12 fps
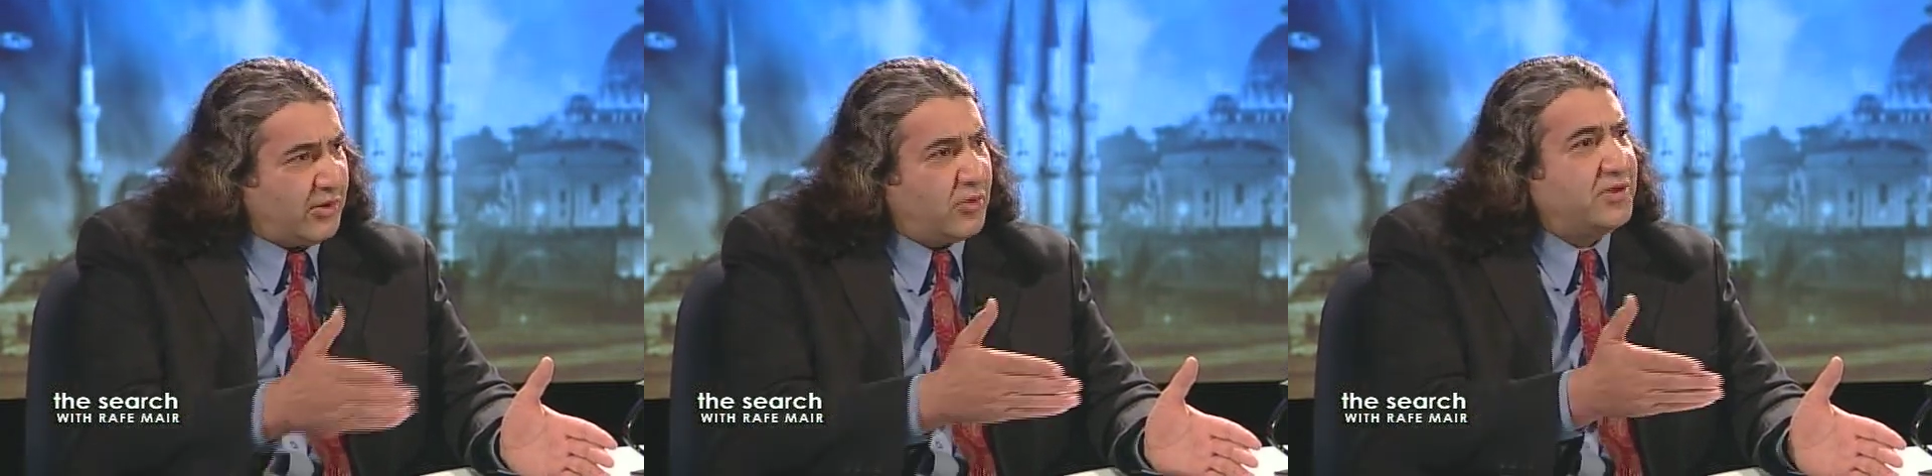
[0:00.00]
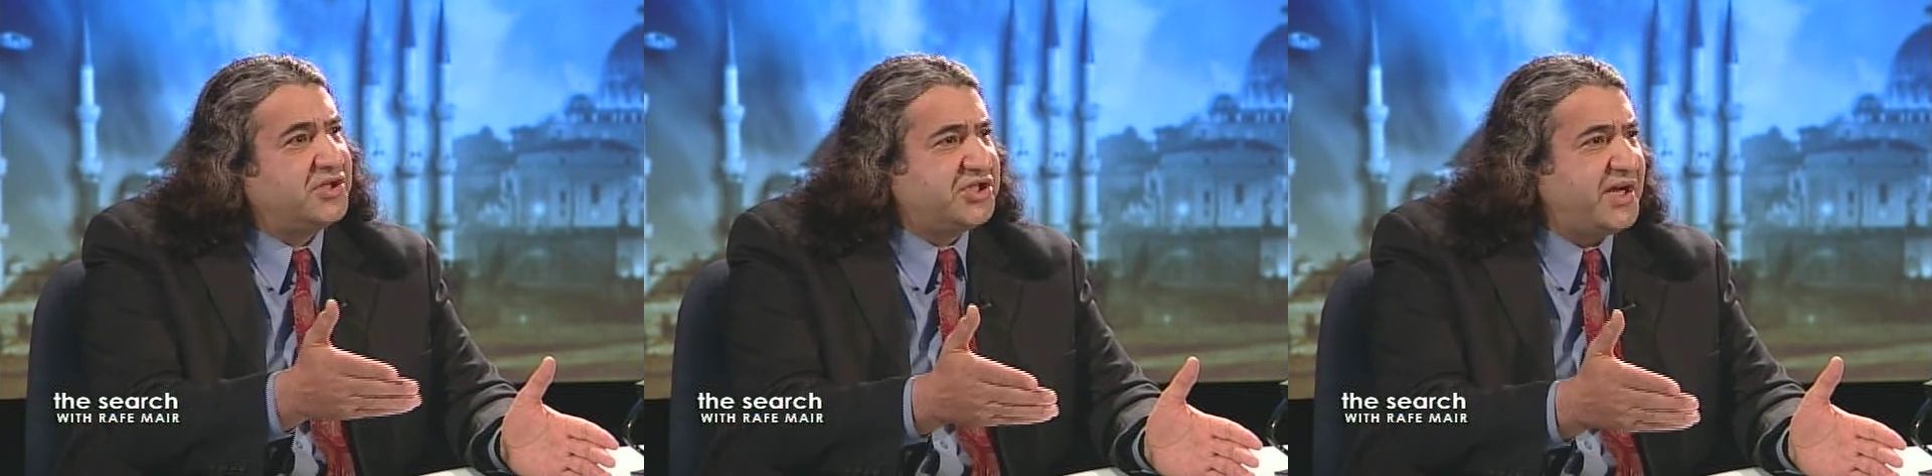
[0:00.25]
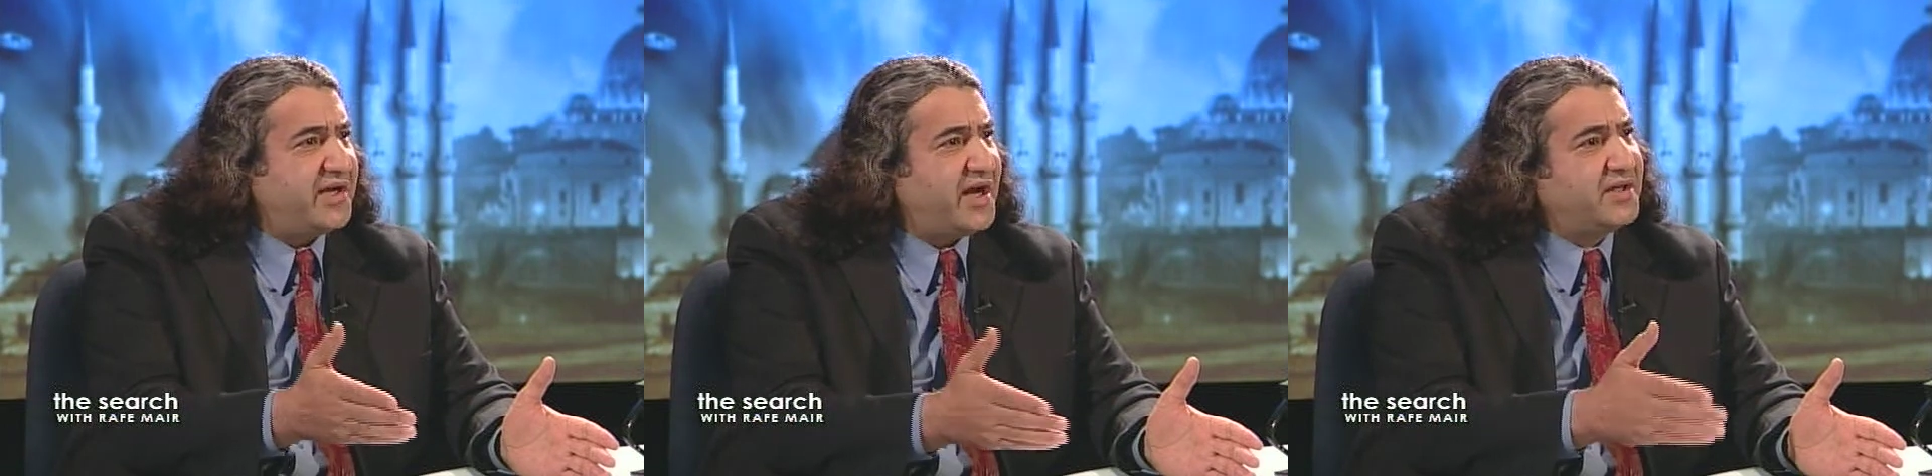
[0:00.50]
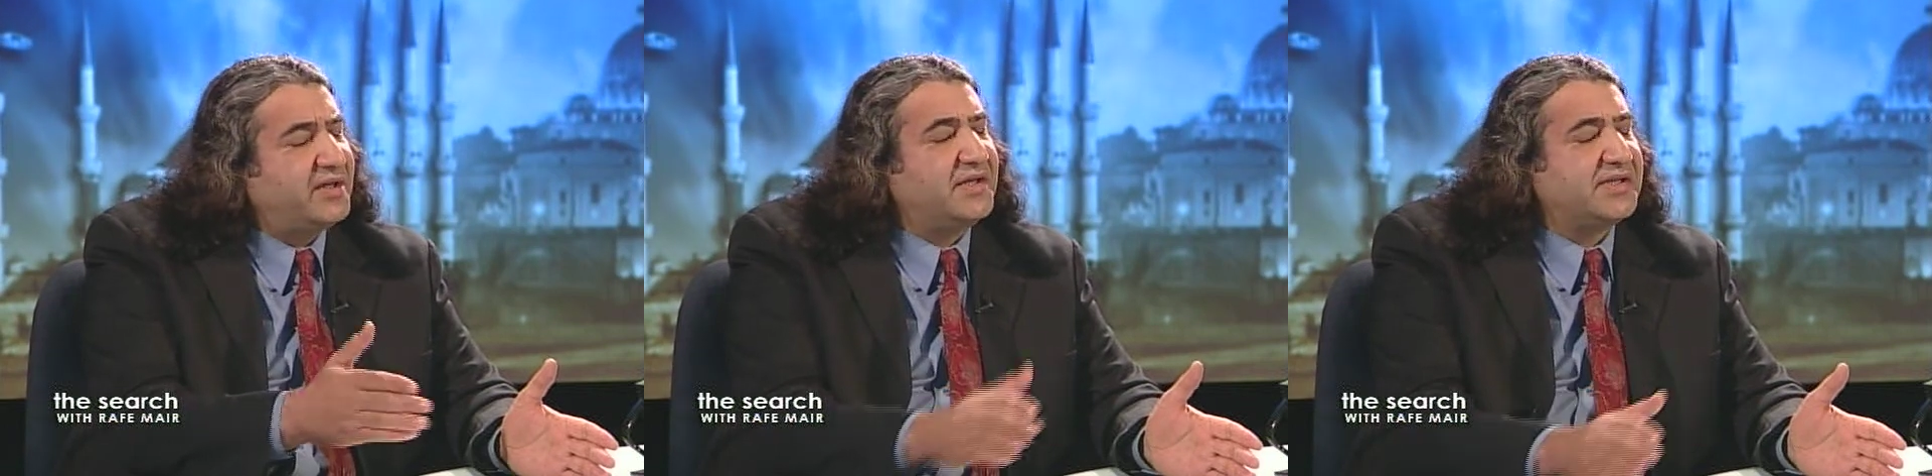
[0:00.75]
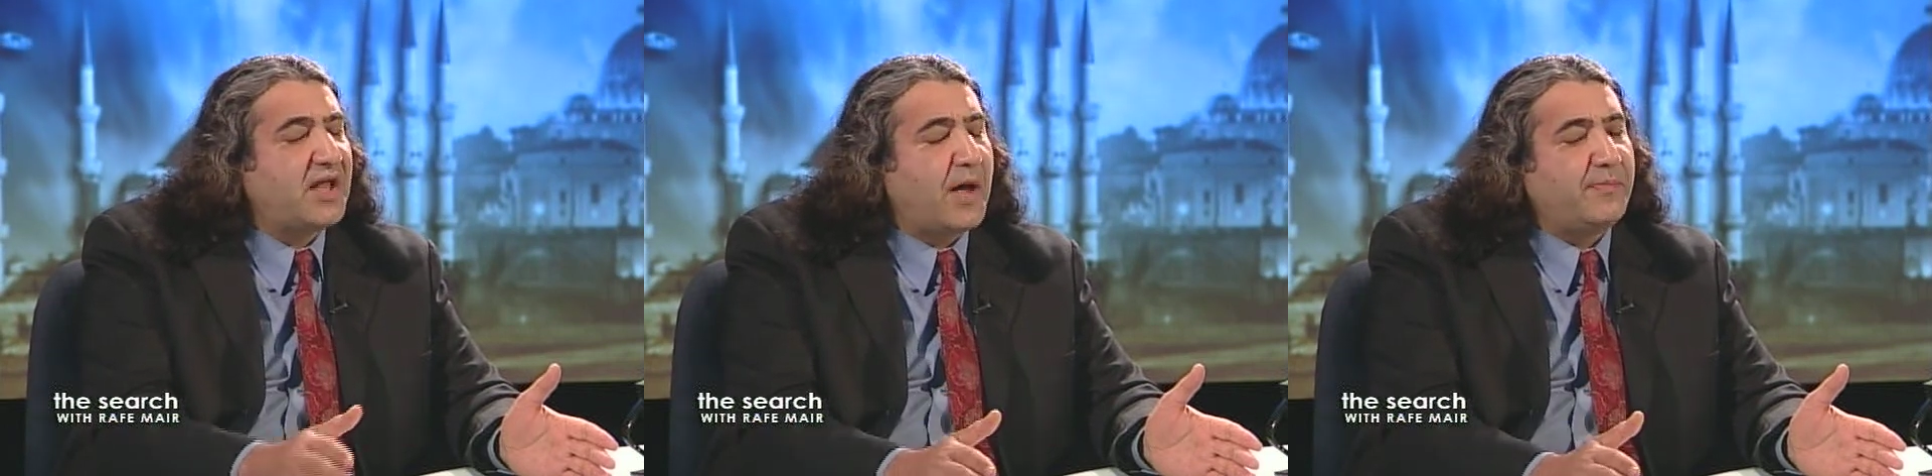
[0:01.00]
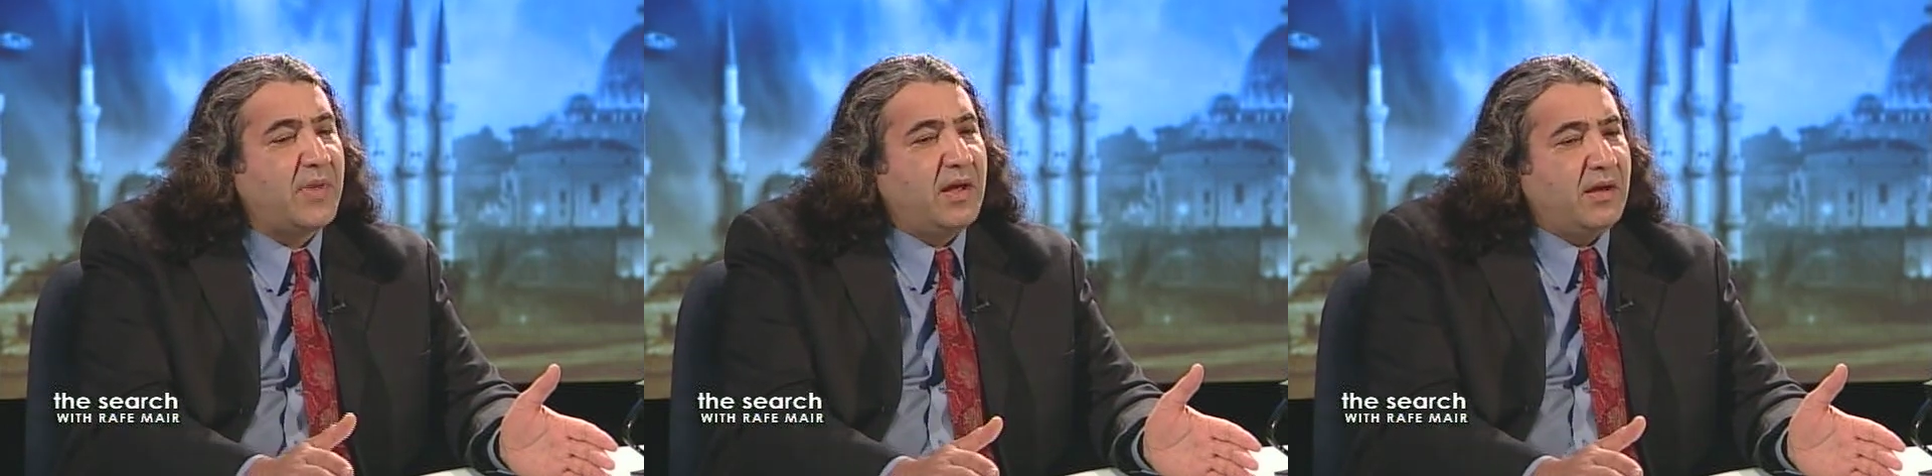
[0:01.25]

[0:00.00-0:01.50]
call it shari'at in Islam.